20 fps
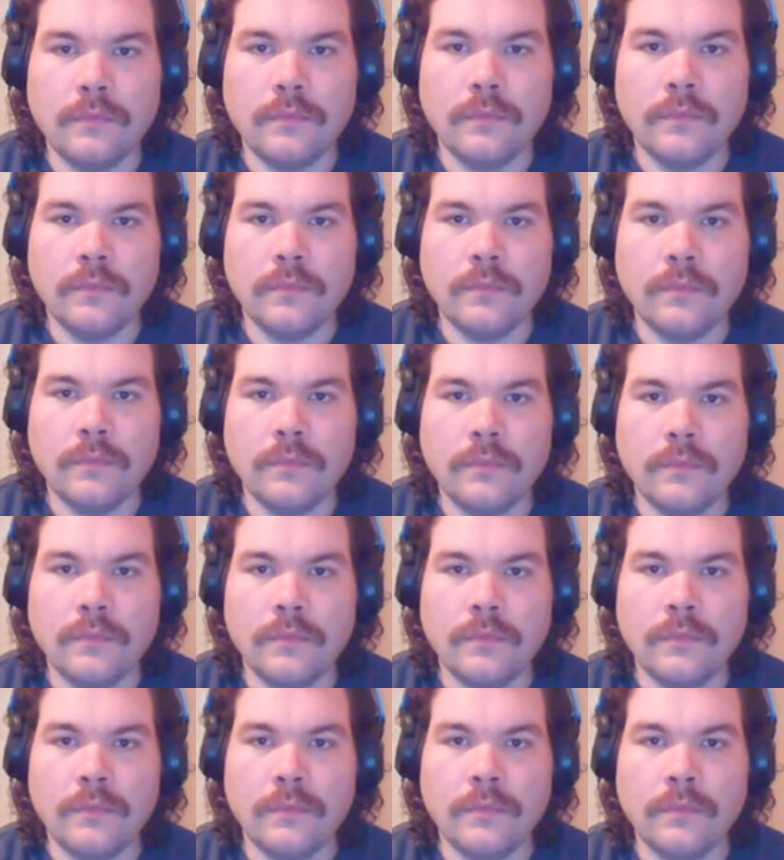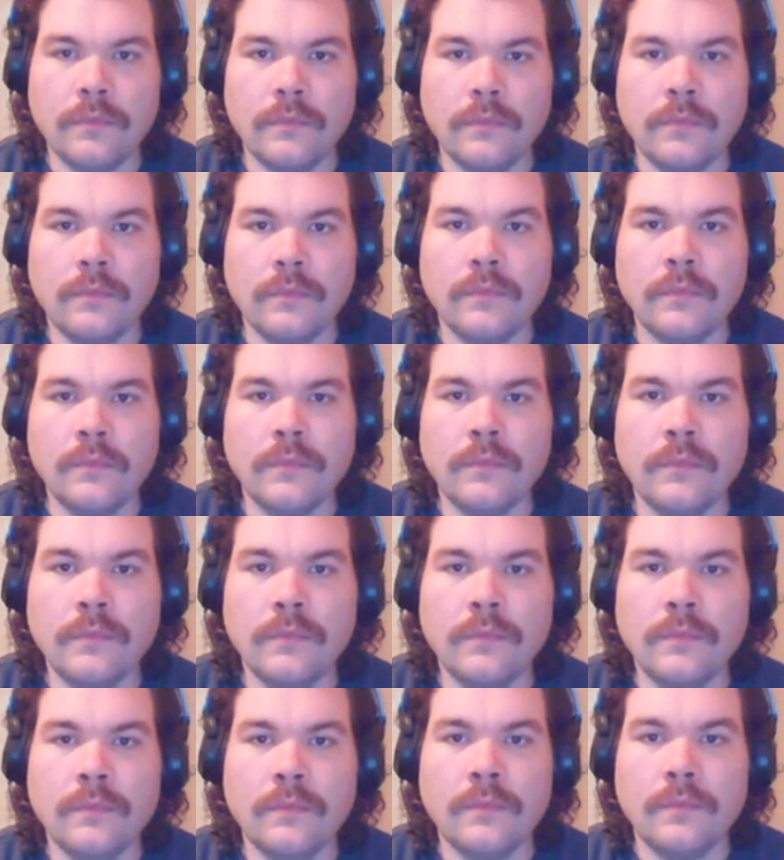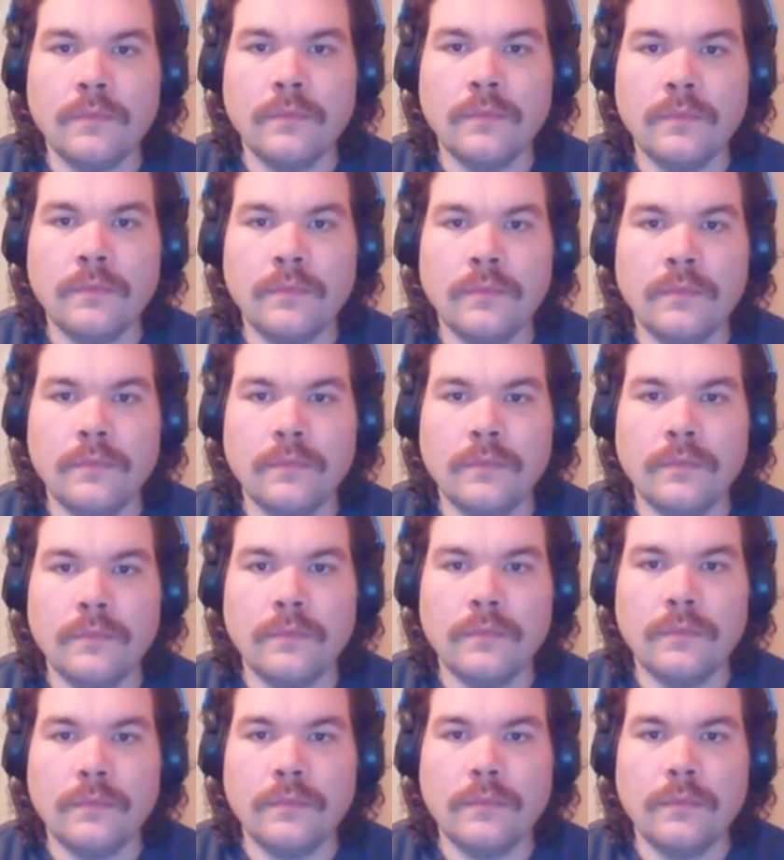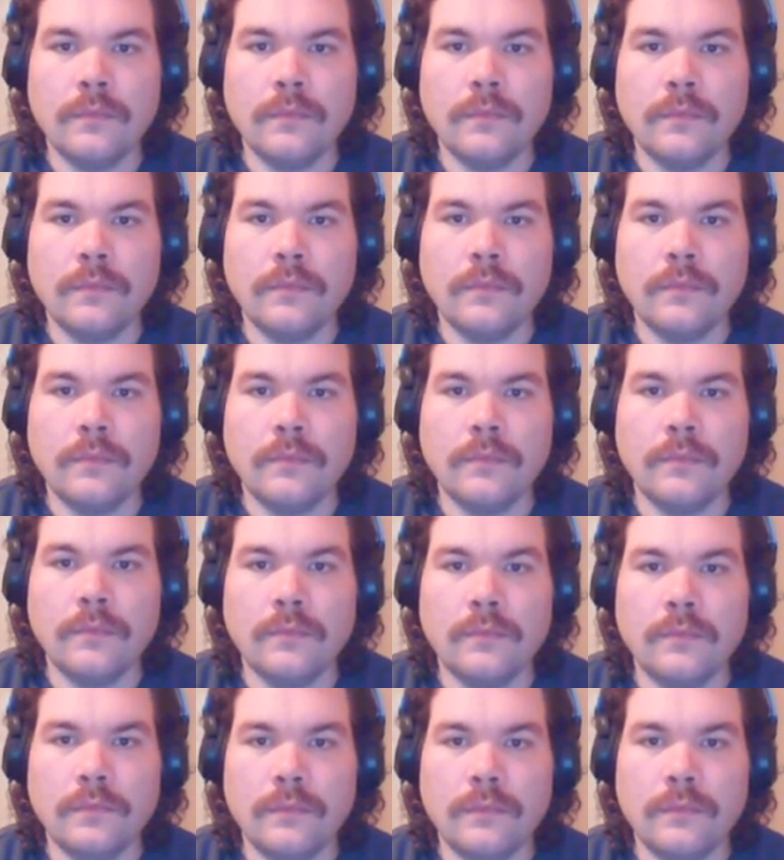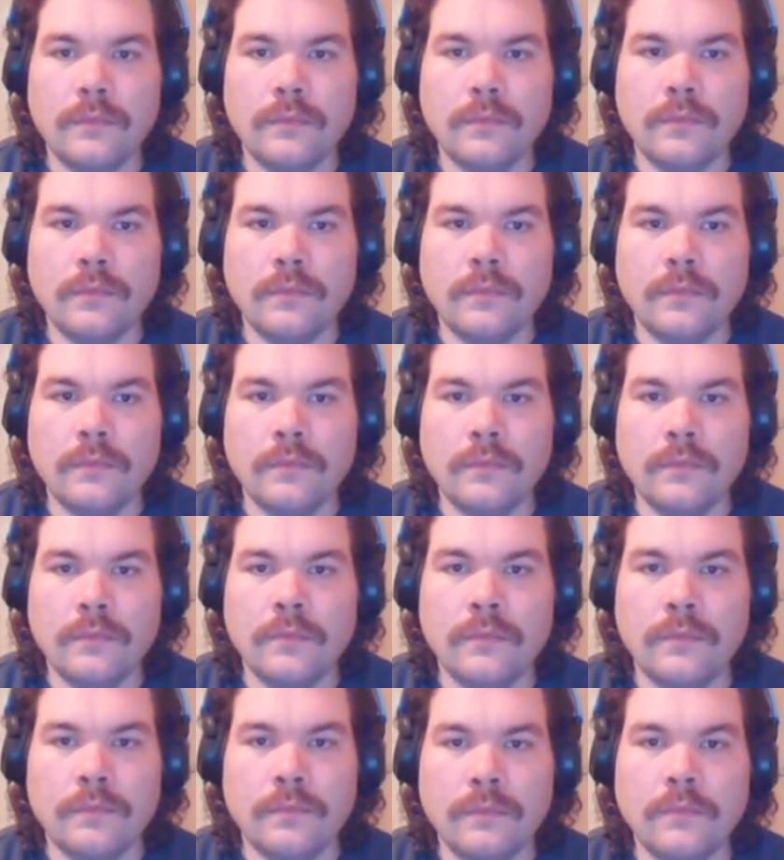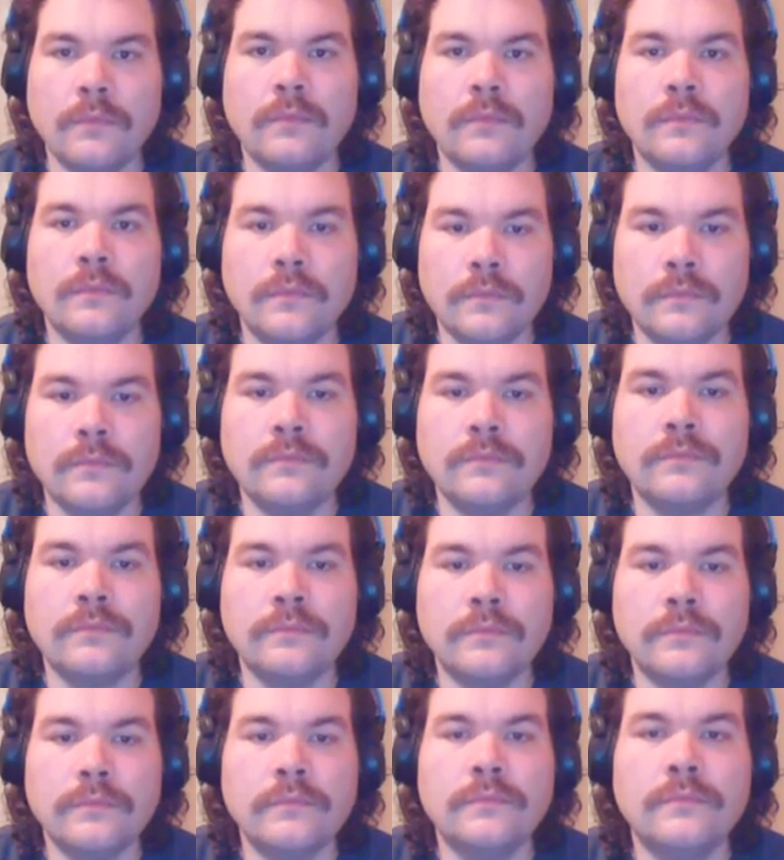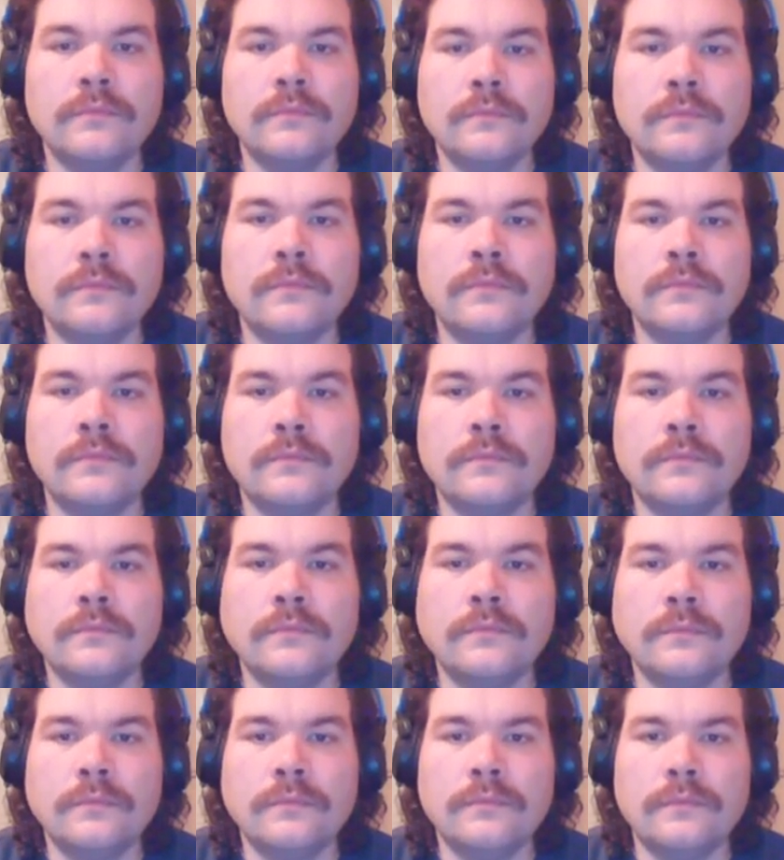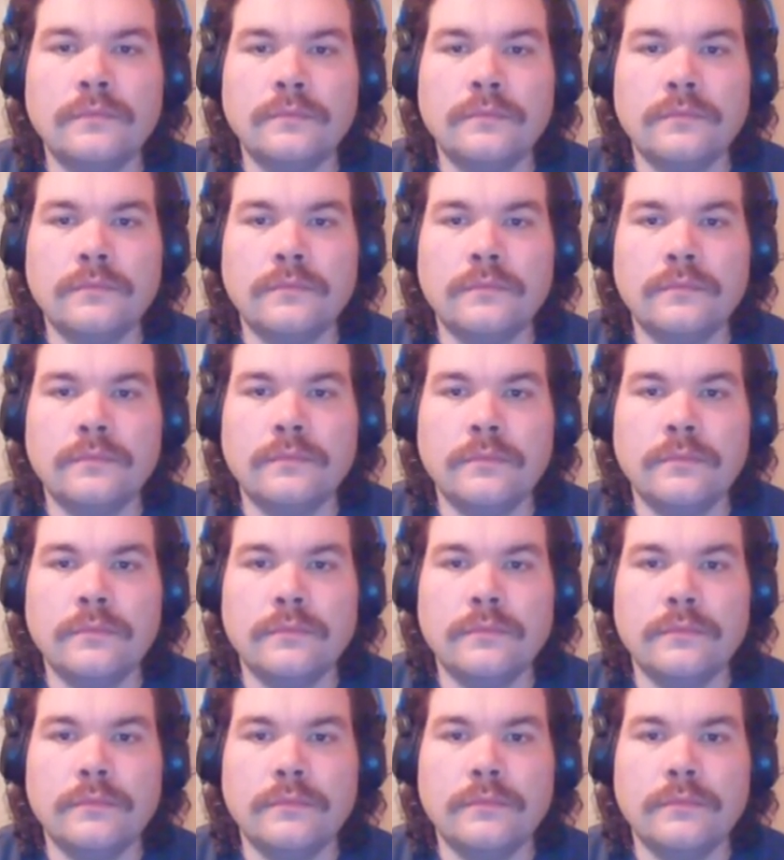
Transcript: No words are spoken by the person on screen.